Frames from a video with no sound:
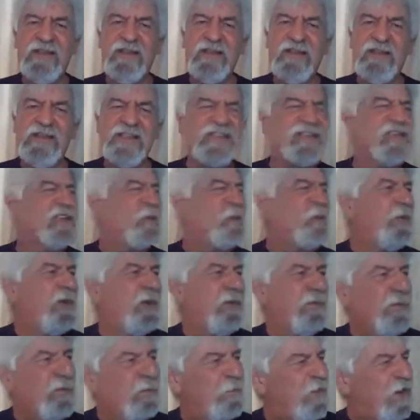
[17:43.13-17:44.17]
He said,
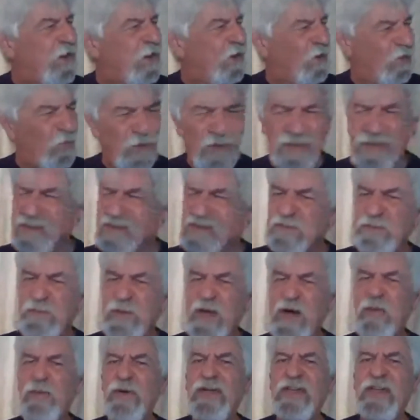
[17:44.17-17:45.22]
Peter, from now on, what this
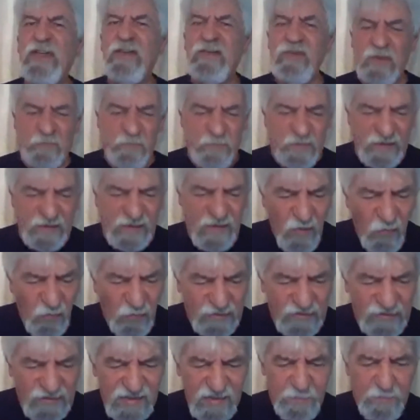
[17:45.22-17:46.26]
power cannot be,
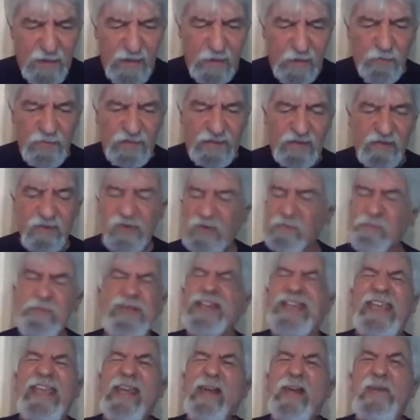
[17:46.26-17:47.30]
what this power cannot be,
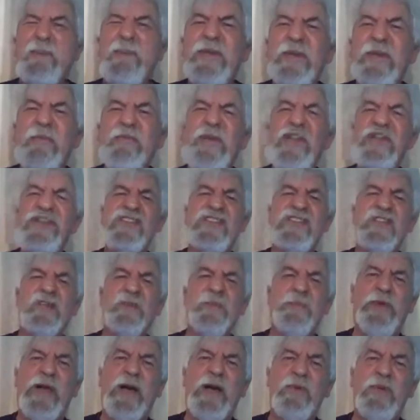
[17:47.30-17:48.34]
it cannot be a magical
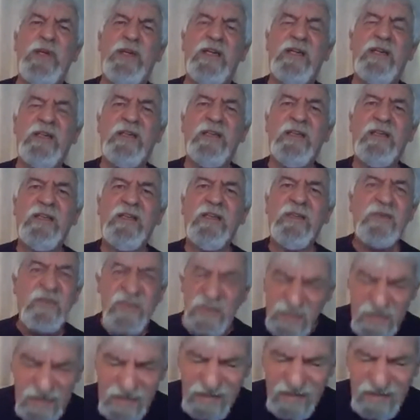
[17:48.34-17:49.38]
power. Because
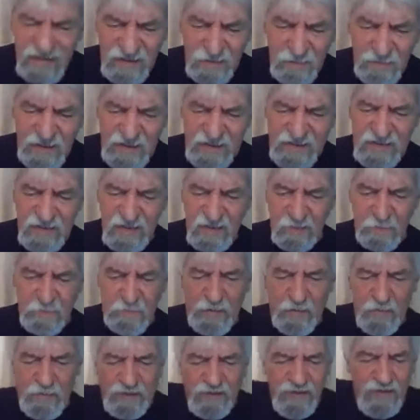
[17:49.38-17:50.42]
it isn't a magical
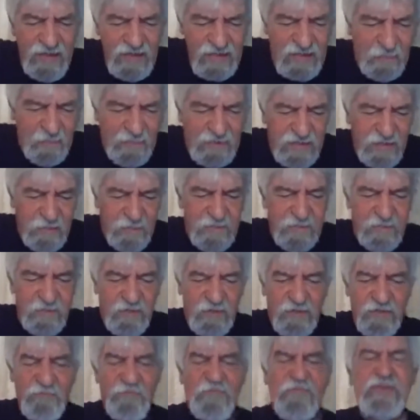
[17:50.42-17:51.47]
power. Some seem
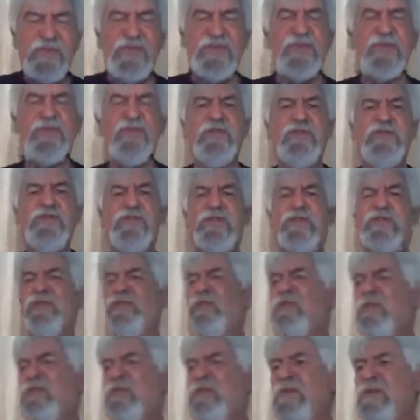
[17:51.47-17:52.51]

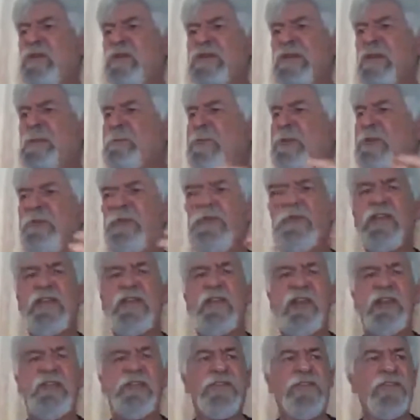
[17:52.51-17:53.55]
to some people in
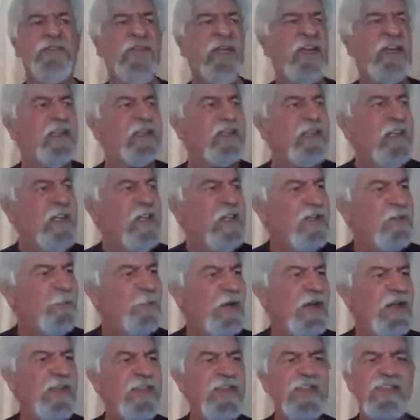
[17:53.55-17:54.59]
life today is
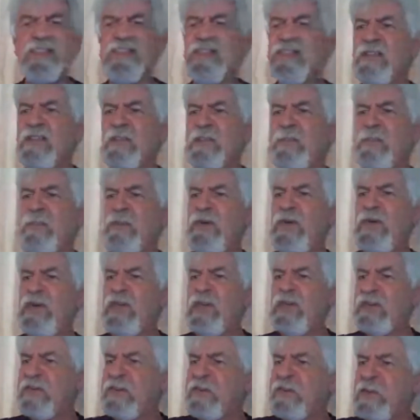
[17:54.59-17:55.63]
pray this little prayer
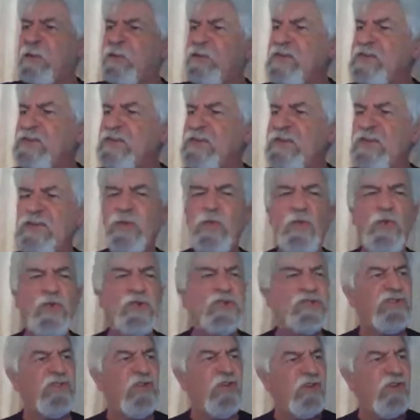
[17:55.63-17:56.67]
and throw this little
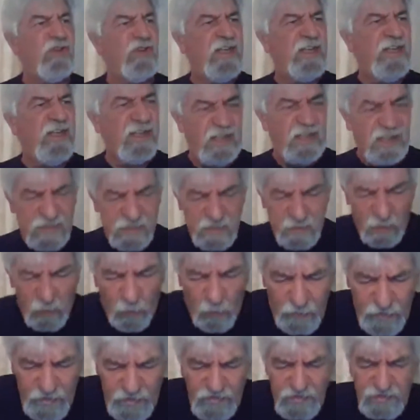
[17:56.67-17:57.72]
water on there and
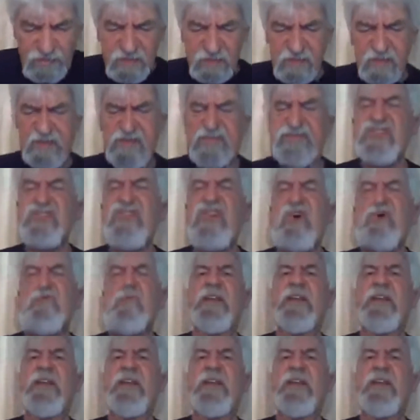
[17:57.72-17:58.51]
throw this little charm.